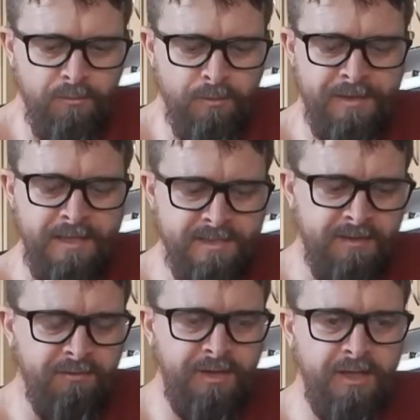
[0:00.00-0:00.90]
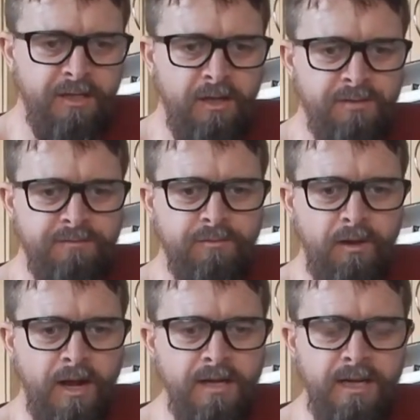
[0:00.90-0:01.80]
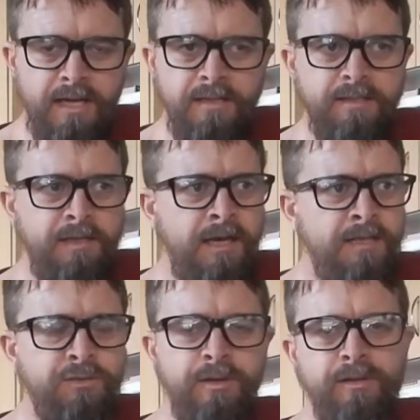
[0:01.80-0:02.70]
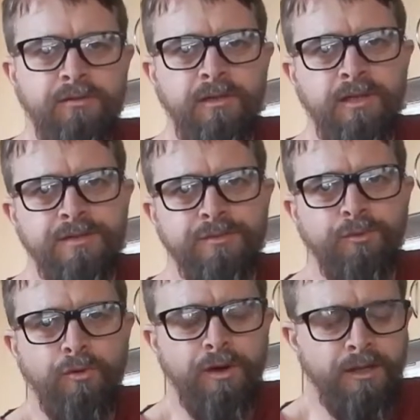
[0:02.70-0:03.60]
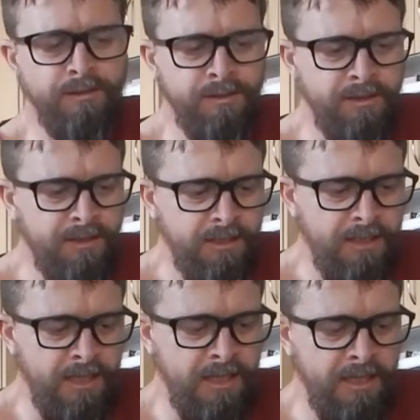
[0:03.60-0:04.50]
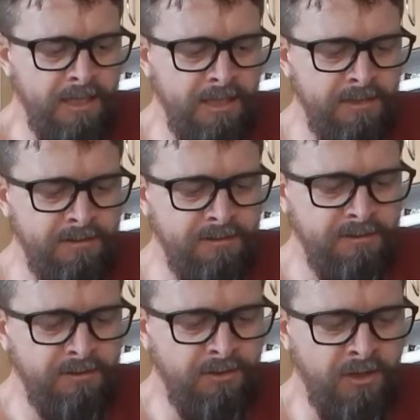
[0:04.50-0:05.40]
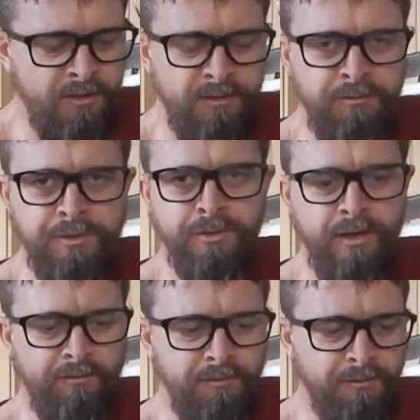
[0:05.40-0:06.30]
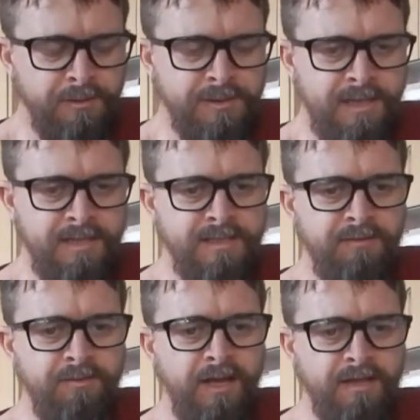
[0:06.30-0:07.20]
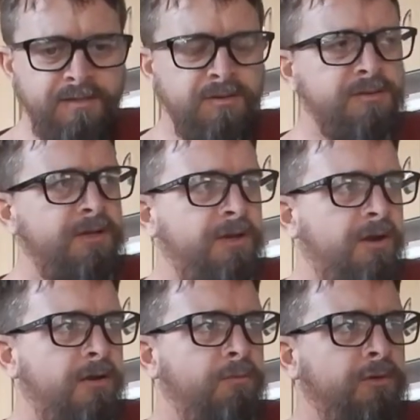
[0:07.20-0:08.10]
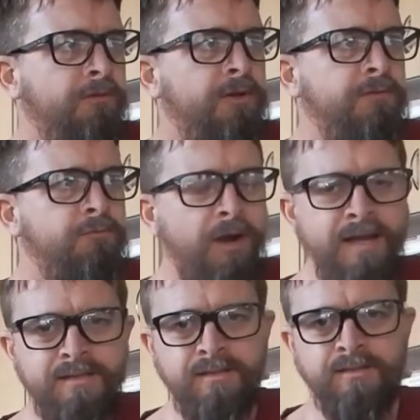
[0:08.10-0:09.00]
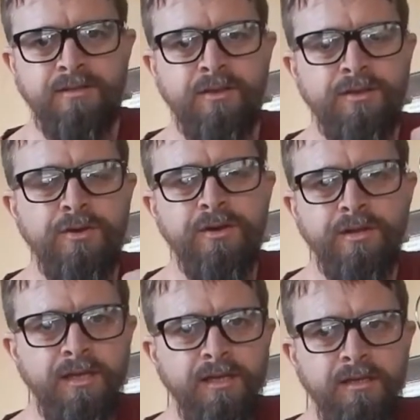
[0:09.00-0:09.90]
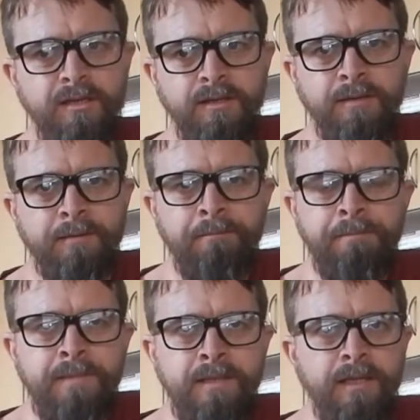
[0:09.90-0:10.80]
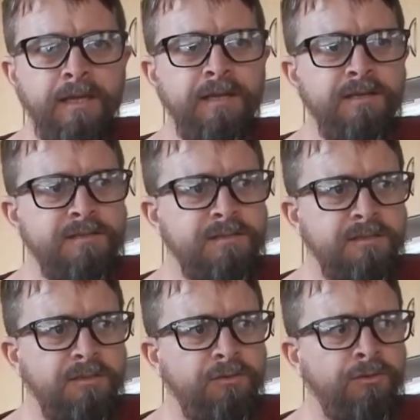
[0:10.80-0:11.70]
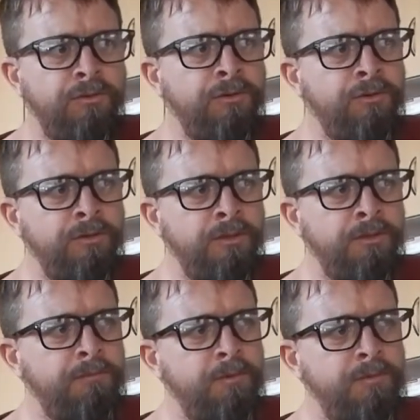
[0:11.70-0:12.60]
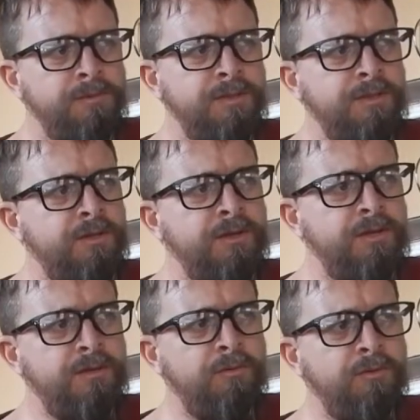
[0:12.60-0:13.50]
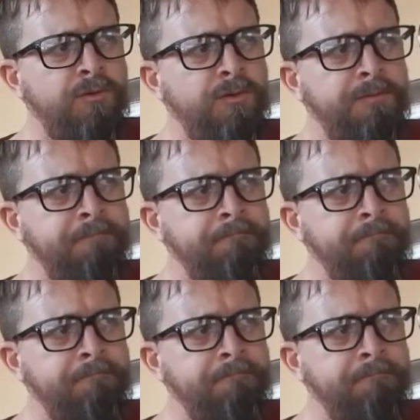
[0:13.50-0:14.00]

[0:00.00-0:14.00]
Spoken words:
with that 7 kilos of grain, I had 23 litres of water, and the original gravity was 1078. So I was like, all right, well, if I raise it to 30 litres, or what was it, 30, or